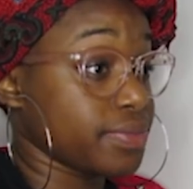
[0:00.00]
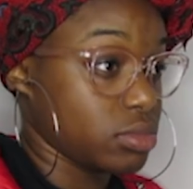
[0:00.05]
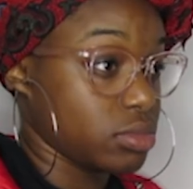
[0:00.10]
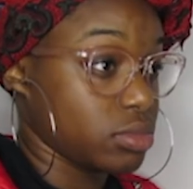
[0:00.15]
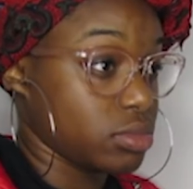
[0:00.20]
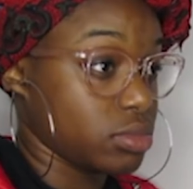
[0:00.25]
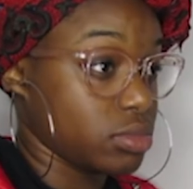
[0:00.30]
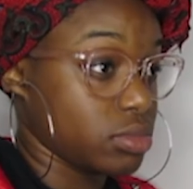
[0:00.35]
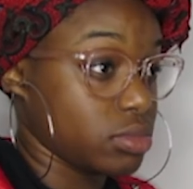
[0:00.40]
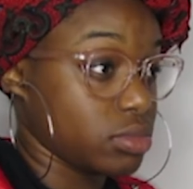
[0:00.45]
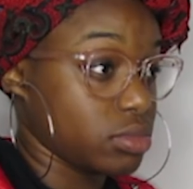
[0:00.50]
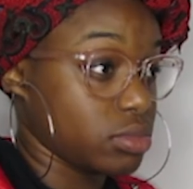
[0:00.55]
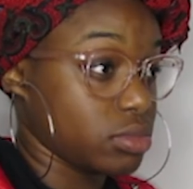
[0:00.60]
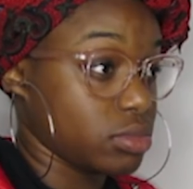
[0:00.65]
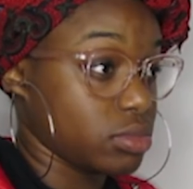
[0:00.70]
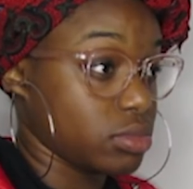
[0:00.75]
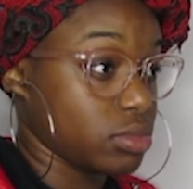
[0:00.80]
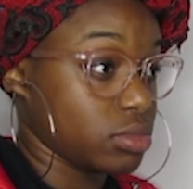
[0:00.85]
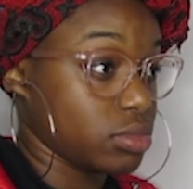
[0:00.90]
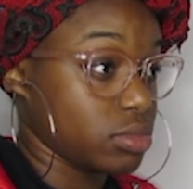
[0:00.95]
I bet you guys
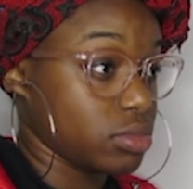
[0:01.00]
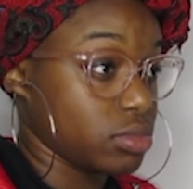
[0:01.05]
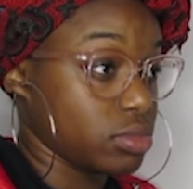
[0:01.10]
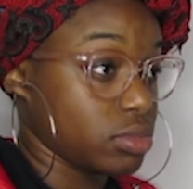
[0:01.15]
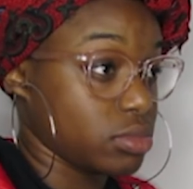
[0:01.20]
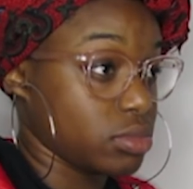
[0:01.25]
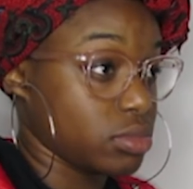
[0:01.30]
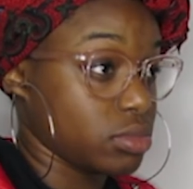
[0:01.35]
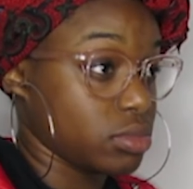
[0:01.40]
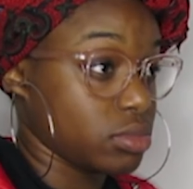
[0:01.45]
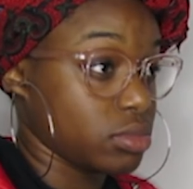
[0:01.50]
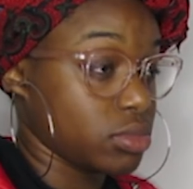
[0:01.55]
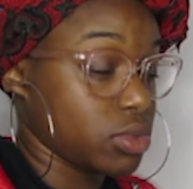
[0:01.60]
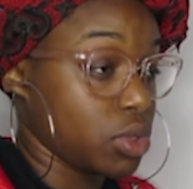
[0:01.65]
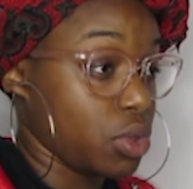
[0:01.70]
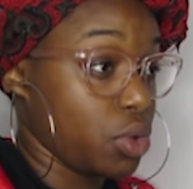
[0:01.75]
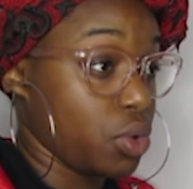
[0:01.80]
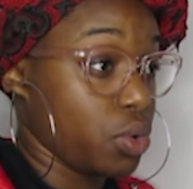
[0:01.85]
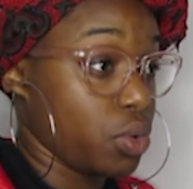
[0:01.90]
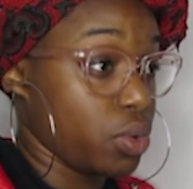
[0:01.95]
don't even like each other.
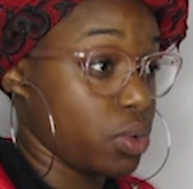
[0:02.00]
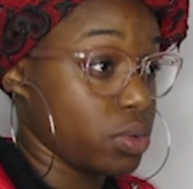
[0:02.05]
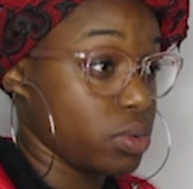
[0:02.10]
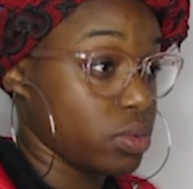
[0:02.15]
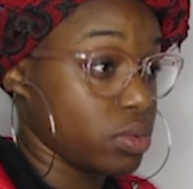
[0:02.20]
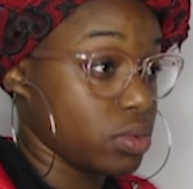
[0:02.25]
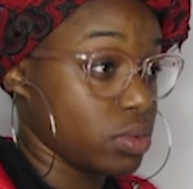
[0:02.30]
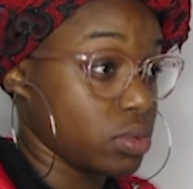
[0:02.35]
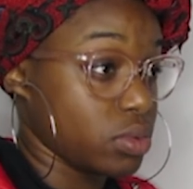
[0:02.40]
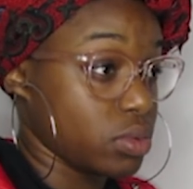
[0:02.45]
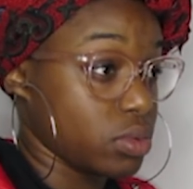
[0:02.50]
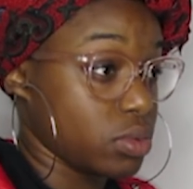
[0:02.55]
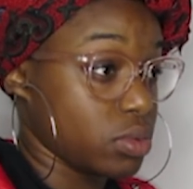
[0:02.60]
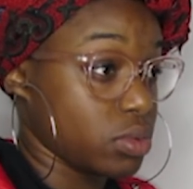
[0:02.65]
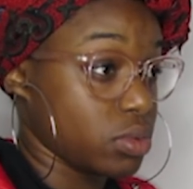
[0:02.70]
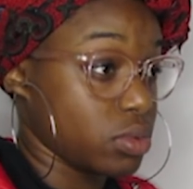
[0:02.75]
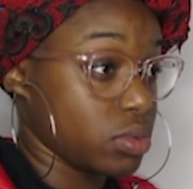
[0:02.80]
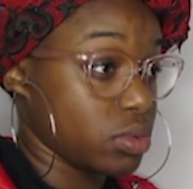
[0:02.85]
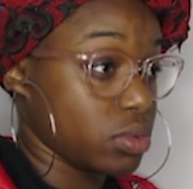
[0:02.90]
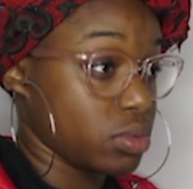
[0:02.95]
Who? Your
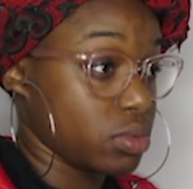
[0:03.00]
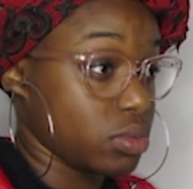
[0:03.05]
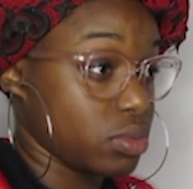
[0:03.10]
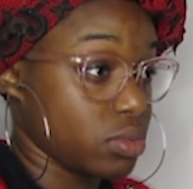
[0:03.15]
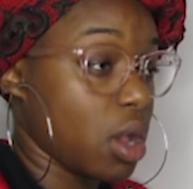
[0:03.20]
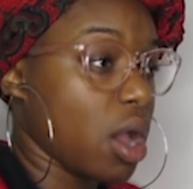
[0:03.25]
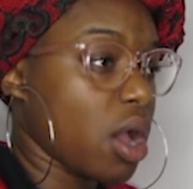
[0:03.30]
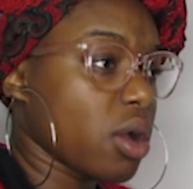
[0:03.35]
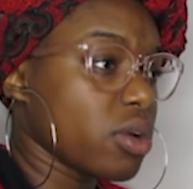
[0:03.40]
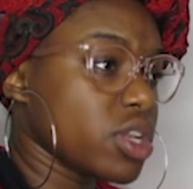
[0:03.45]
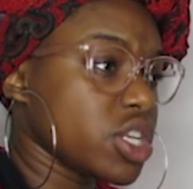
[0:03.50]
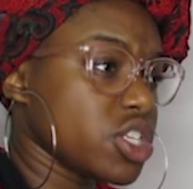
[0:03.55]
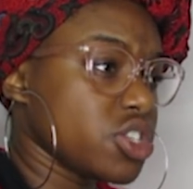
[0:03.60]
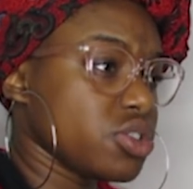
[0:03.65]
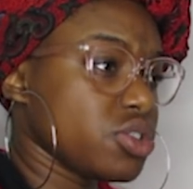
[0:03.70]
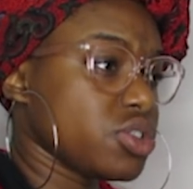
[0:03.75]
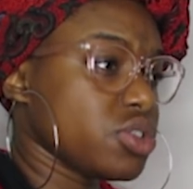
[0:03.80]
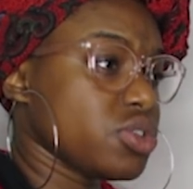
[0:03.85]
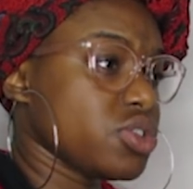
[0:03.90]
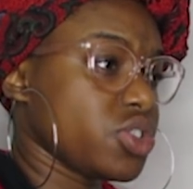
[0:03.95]
sisters. Oh, did
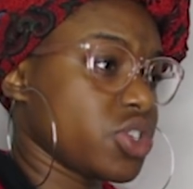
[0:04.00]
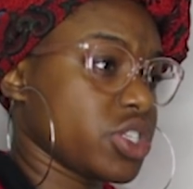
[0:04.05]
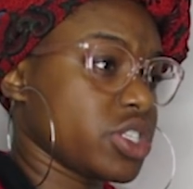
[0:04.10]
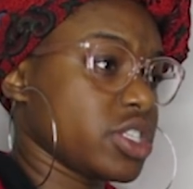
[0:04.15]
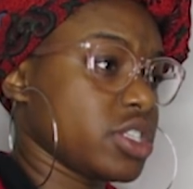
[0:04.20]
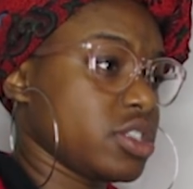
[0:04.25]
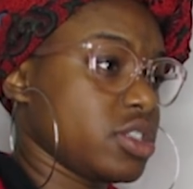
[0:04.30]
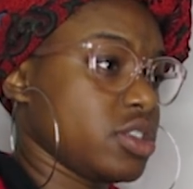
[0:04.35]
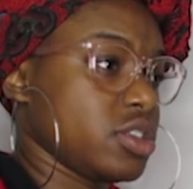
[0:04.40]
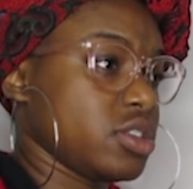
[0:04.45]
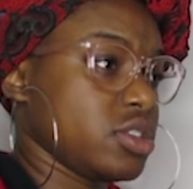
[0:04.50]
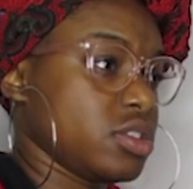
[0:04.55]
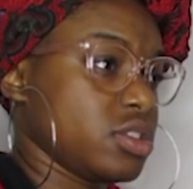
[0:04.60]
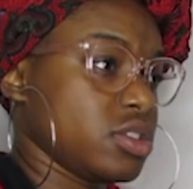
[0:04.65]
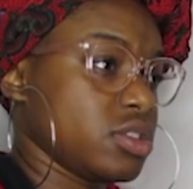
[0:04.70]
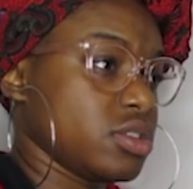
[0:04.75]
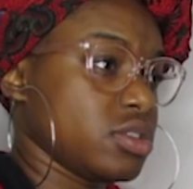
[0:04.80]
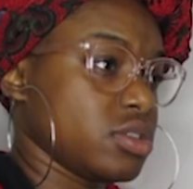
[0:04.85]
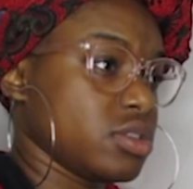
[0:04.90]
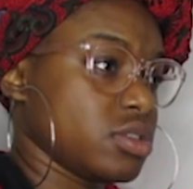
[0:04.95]
you choose your
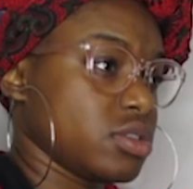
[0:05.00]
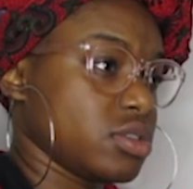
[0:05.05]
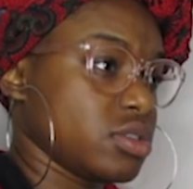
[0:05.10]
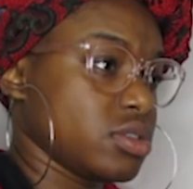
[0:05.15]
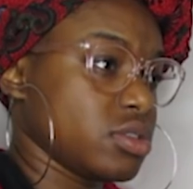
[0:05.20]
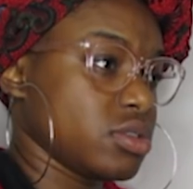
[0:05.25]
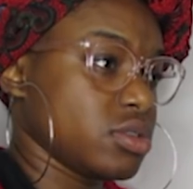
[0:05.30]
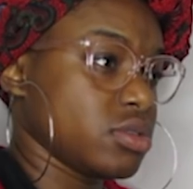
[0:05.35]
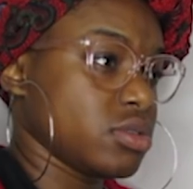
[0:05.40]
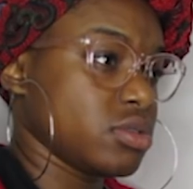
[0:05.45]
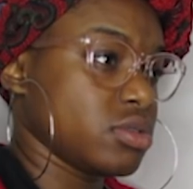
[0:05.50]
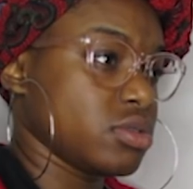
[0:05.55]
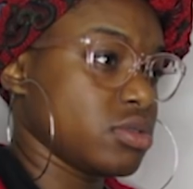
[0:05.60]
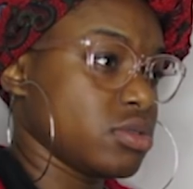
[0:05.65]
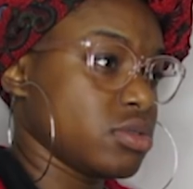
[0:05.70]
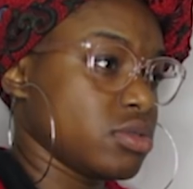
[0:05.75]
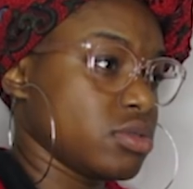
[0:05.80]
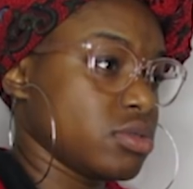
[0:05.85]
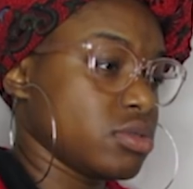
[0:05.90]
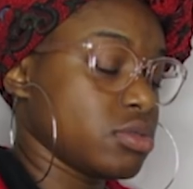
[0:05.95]
sisters? I mean,
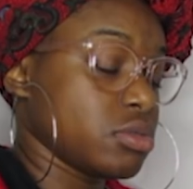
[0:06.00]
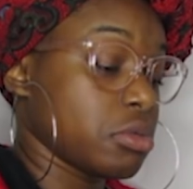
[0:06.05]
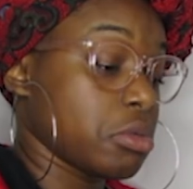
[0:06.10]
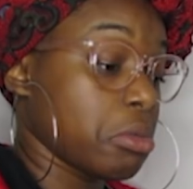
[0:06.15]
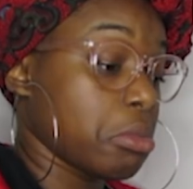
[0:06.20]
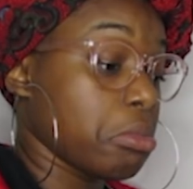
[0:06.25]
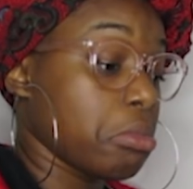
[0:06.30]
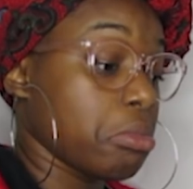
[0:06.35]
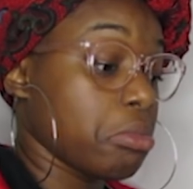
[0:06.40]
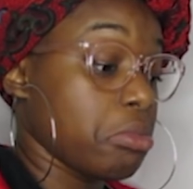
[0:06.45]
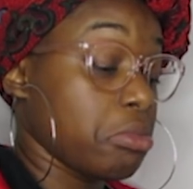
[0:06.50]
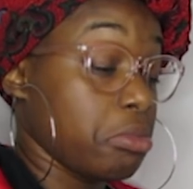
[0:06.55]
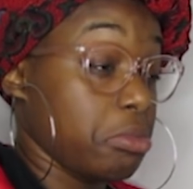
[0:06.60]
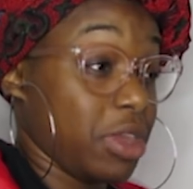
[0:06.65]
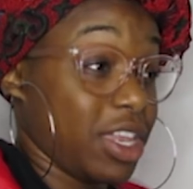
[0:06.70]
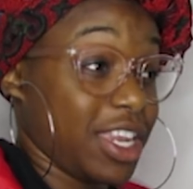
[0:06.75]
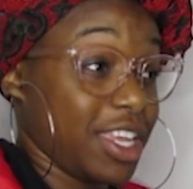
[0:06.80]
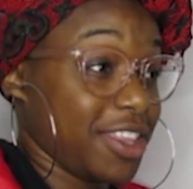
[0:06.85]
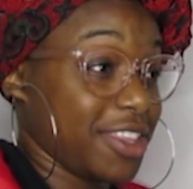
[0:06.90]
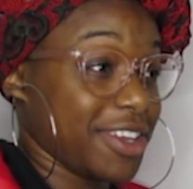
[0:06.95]
no, but...
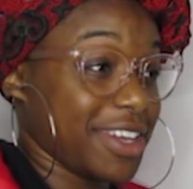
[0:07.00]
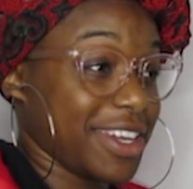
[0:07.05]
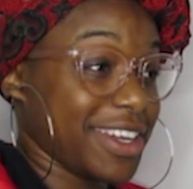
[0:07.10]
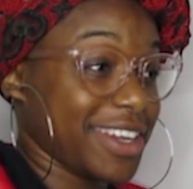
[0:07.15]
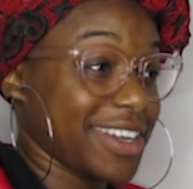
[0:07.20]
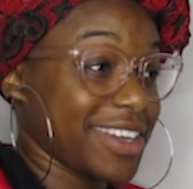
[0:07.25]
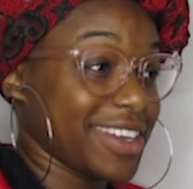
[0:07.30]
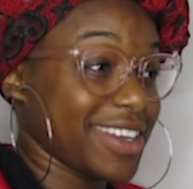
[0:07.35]
Me neither.